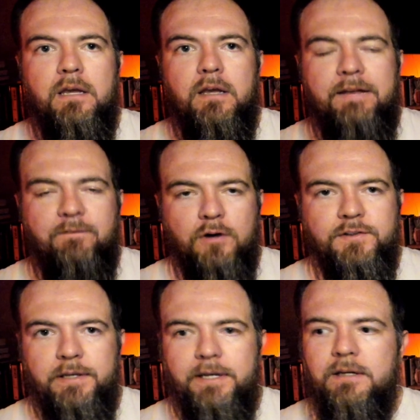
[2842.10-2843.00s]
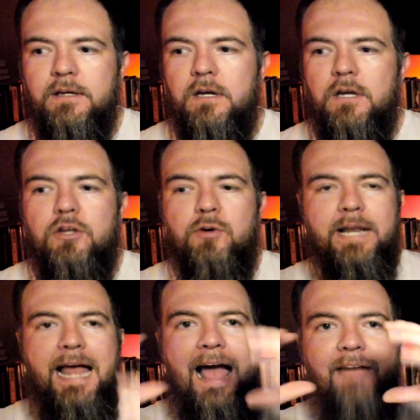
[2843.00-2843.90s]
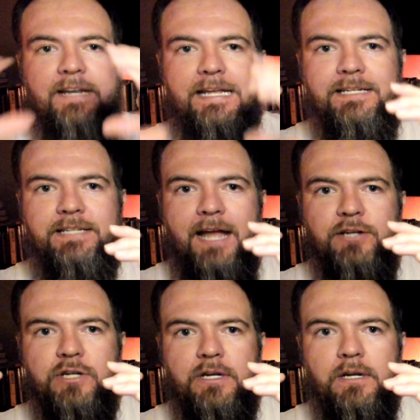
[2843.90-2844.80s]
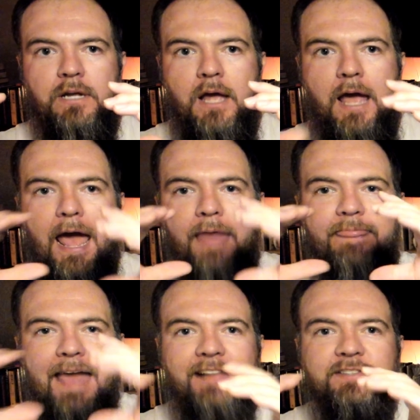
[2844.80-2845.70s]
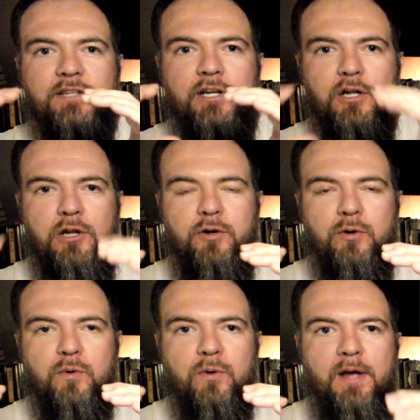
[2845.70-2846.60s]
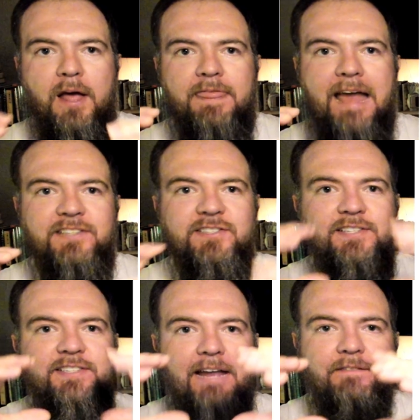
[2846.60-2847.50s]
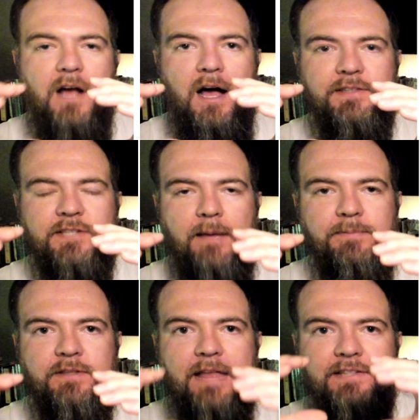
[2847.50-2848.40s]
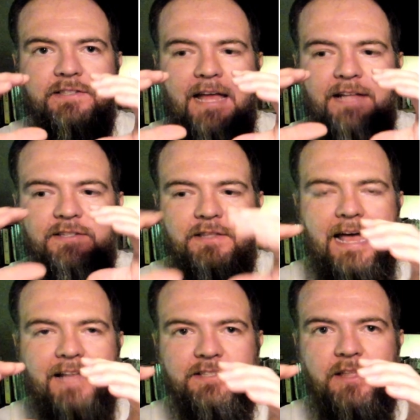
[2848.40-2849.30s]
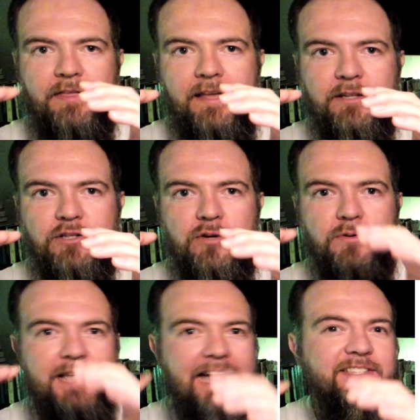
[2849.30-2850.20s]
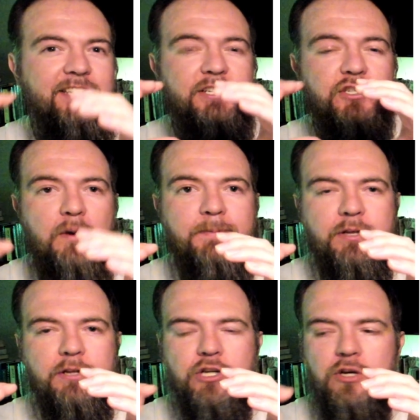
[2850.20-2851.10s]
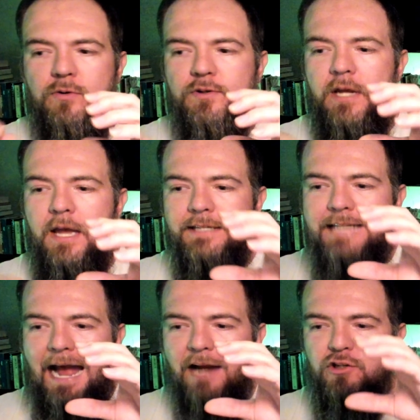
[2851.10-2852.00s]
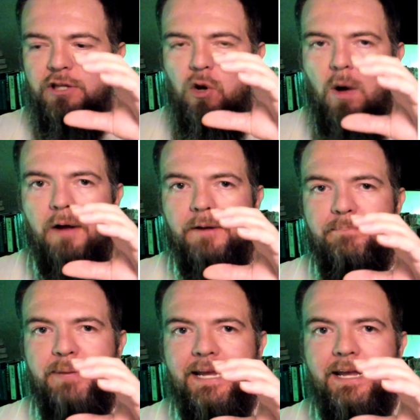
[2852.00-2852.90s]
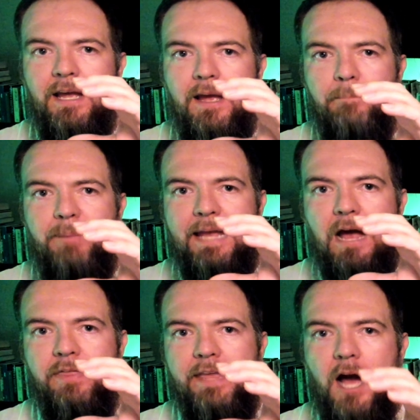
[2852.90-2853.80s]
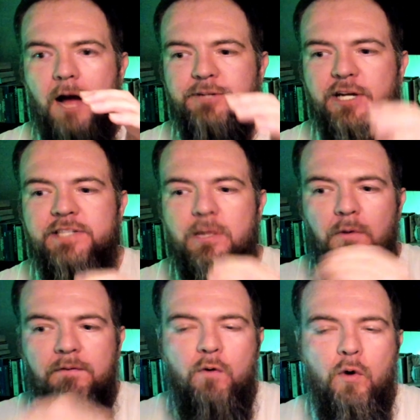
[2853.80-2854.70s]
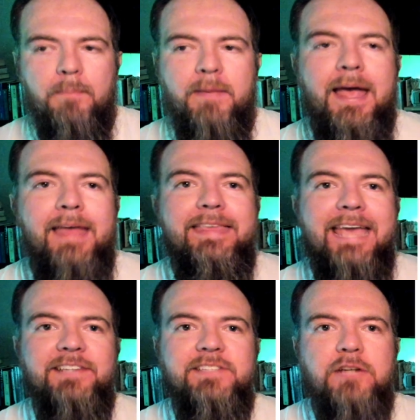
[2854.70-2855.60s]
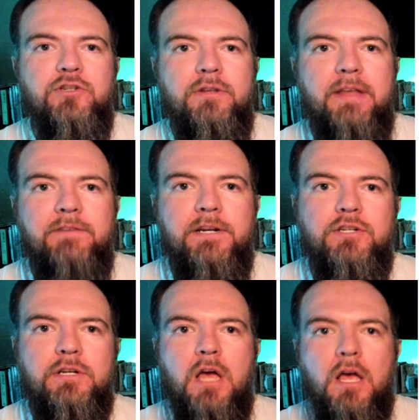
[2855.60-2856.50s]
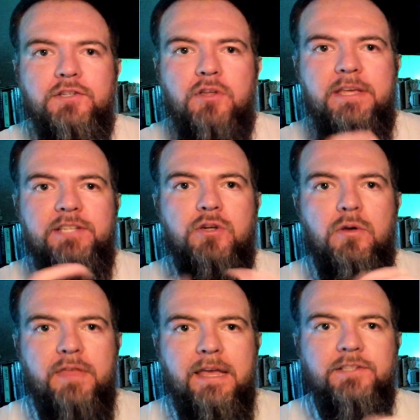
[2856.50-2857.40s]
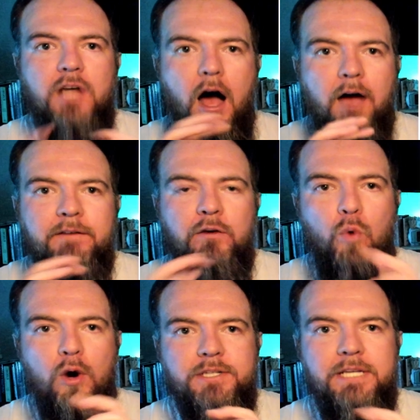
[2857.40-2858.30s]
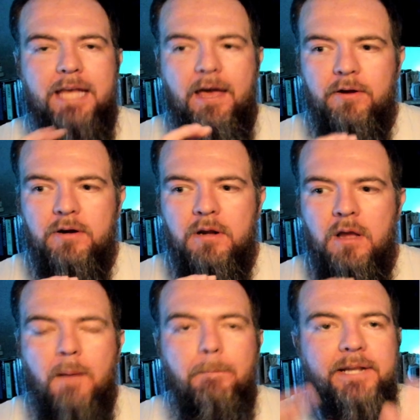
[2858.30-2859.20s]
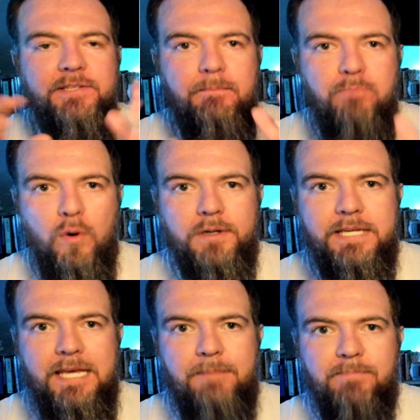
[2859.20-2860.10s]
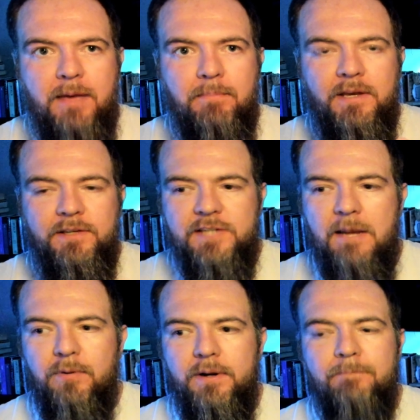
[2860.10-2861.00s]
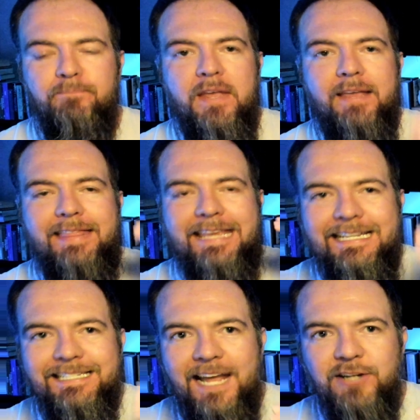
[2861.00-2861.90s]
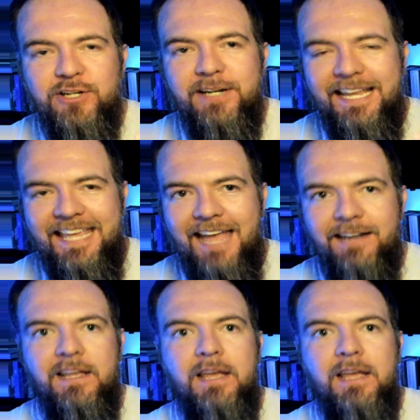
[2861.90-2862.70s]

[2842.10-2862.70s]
Inversely, you could have an intention, and that's the clue. That's the set of concepts. That's the thing that you use. That's the description that you use to actually go out and pick out the objects that will form the extensional definition. So these two things often work together, but it's important to keep them separate. The intention, again,